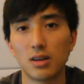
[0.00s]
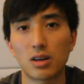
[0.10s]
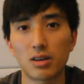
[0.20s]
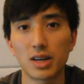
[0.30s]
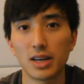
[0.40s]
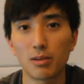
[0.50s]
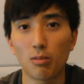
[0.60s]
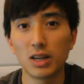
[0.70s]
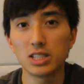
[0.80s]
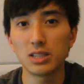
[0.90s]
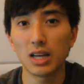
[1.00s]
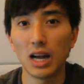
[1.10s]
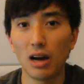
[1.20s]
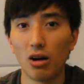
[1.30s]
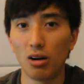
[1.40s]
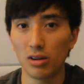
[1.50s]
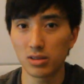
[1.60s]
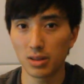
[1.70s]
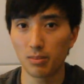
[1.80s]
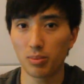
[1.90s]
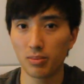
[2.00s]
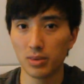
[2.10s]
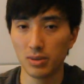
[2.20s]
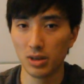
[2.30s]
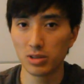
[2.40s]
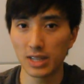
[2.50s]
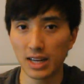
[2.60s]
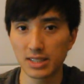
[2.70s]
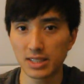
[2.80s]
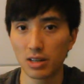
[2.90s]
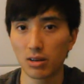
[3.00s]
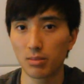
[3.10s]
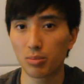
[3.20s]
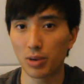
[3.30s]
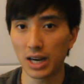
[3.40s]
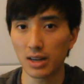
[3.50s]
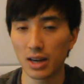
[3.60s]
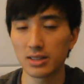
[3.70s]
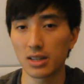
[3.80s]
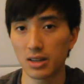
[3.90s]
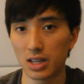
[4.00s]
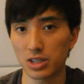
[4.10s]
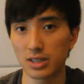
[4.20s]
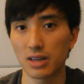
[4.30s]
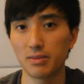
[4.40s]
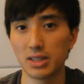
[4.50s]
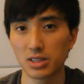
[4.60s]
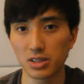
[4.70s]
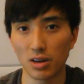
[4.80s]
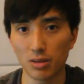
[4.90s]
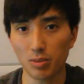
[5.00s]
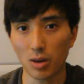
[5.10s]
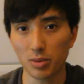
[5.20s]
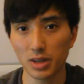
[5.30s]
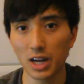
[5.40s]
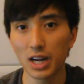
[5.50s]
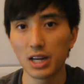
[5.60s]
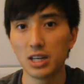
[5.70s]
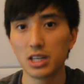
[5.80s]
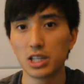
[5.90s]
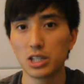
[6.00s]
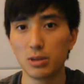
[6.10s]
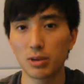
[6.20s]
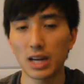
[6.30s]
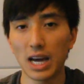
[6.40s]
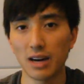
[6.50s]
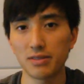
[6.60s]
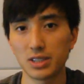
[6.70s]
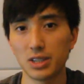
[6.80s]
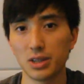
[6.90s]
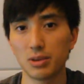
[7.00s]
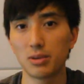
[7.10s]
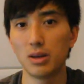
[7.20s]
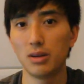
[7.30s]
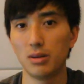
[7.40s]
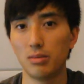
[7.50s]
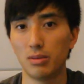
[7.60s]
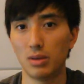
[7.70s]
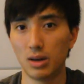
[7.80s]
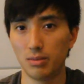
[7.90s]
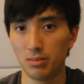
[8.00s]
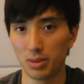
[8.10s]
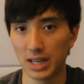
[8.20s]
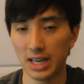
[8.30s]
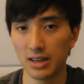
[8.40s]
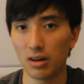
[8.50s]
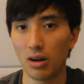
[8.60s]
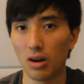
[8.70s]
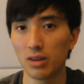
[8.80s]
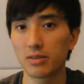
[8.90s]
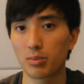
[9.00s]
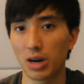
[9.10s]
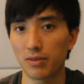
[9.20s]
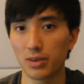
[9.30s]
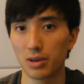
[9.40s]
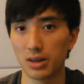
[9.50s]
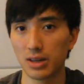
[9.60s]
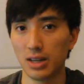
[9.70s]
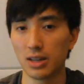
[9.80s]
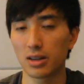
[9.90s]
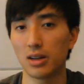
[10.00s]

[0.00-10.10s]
Alright, once all the new stainless steel brake lines and clutch lines have been installed properly, you would have to bleed all of the brake fluid in the